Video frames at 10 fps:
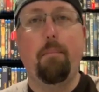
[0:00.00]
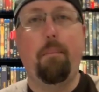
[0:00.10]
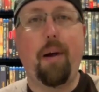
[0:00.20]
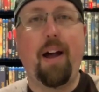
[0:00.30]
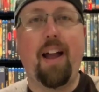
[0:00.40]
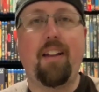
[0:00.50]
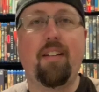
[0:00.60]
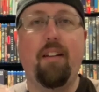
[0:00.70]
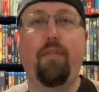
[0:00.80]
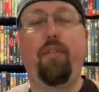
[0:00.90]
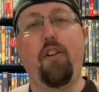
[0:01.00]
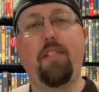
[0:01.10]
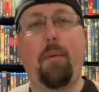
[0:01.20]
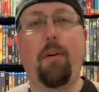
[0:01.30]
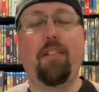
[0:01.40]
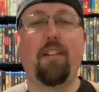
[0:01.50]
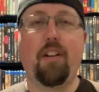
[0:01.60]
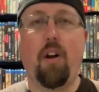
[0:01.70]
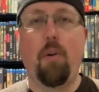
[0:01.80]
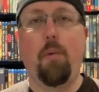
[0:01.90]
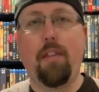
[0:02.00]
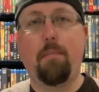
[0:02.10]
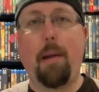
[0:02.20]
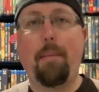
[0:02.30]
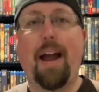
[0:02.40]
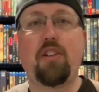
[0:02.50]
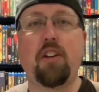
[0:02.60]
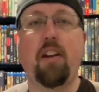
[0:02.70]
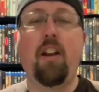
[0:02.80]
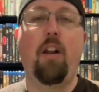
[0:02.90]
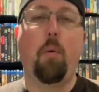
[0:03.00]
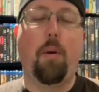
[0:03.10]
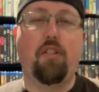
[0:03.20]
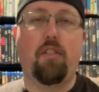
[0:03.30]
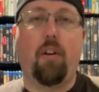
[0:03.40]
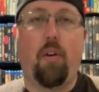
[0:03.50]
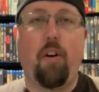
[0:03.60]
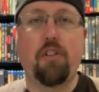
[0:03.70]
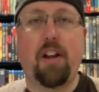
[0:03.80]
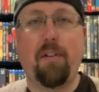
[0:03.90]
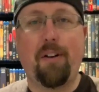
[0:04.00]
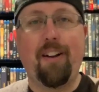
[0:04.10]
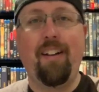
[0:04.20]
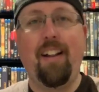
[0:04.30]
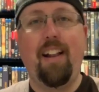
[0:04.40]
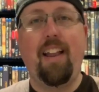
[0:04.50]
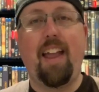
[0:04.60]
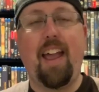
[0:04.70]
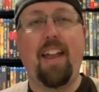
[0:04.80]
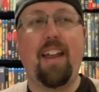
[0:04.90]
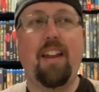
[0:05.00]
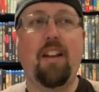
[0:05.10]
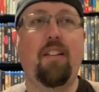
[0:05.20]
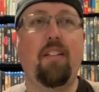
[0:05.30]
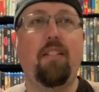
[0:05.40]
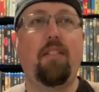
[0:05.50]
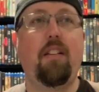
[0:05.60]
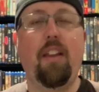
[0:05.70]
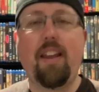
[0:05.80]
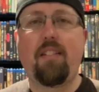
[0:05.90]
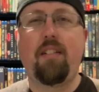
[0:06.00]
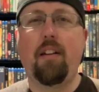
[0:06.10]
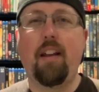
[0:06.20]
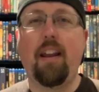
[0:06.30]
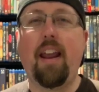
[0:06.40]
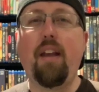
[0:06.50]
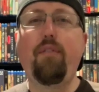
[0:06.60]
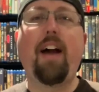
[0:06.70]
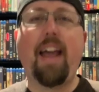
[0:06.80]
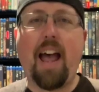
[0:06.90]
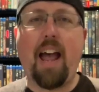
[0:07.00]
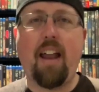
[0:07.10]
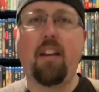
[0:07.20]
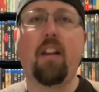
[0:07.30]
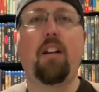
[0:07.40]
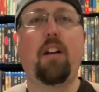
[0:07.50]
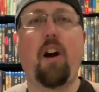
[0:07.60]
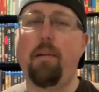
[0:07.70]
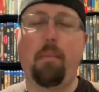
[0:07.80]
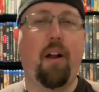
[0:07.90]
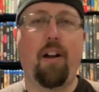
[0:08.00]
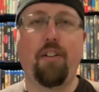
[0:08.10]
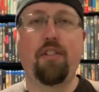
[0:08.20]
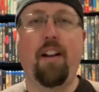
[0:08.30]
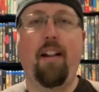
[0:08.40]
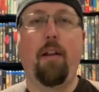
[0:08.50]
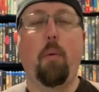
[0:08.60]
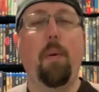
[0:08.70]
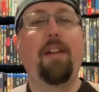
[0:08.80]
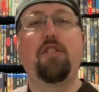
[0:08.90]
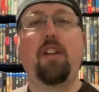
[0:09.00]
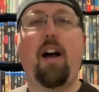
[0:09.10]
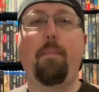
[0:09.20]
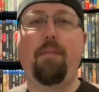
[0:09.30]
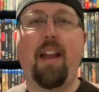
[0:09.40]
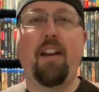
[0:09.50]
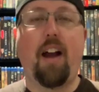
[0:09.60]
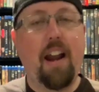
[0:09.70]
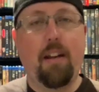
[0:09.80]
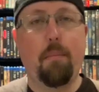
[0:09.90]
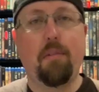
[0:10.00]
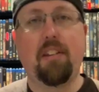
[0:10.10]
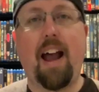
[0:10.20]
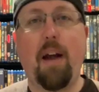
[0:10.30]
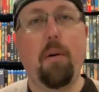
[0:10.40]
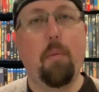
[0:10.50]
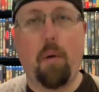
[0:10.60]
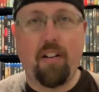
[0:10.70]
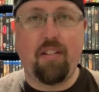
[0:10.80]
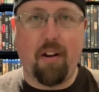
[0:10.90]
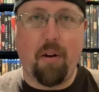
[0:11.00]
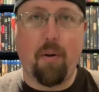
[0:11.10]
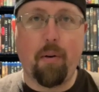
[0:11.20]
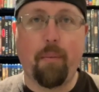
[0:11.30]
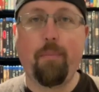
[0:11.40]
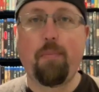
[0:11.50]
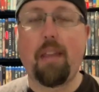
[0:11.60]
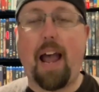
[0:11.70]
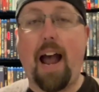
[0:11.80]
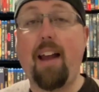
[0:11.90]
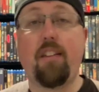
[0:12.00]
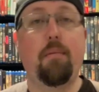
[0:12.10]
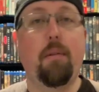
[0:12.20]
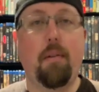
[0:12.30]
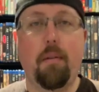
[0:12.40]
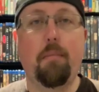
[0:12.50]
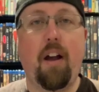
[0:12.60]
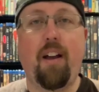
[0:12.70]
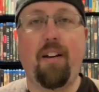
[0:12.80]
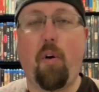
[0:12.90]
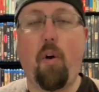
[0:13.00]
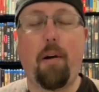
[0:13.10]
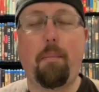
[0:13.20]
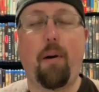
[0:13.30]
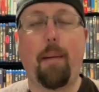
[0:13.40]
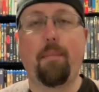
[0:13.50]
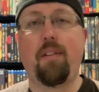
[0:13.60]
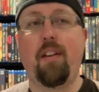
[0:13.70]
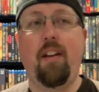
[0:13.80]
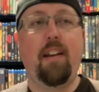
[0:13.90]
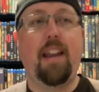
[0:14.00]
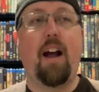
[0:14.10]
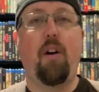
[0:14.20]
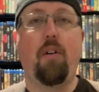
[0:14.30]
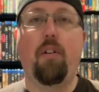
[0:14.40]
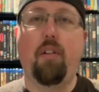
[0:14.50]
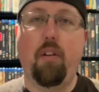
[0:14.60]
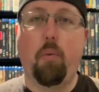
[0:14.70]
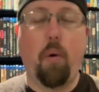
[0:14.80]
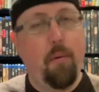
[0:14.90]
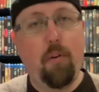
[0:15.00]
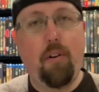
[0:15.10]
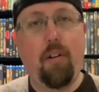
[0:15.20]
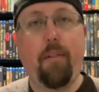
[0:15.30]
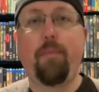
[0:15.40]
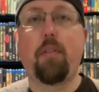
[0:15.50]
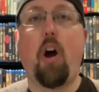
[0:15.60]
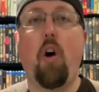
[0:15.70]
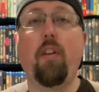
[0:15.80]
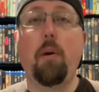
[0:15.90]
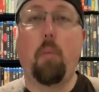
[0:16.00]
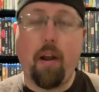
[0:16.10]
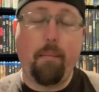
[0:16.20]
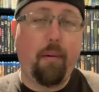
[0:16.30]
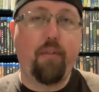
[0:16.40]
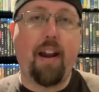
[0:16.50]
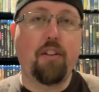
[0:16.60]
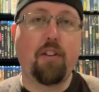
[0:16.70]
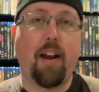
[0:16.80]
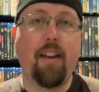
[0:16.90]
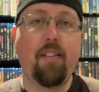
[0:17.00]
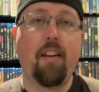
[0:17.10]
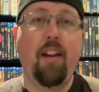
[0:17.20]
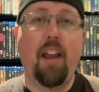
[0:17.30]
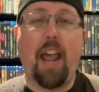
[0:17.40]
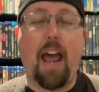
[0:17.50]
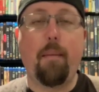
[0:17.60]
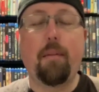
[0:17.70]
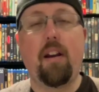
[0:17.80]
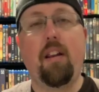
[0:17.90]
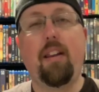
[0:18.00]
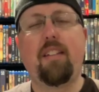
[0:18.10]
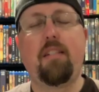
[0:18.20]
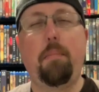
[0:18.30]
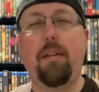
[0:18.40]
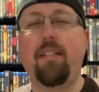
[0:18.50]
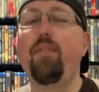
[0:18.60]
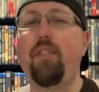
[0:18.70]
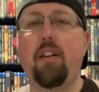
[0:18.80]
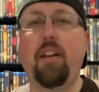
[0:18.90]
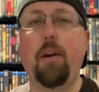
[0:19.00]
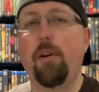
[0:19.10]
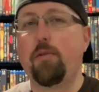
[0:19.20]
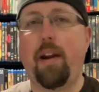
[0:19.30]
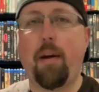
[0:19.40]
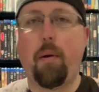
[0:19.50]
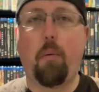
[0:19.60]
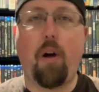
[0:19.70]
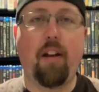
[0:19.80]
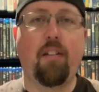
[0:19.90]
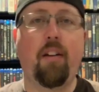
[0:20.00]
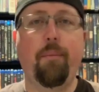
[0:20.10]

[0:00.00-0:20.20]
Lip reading: but first I want to go with my passion, which is the horror genre, and list, if I had carte blanche, which top 10 items I would want to own as horror props. Now, one rule, only one per franchise, and I'm going to list specifically which one I would want.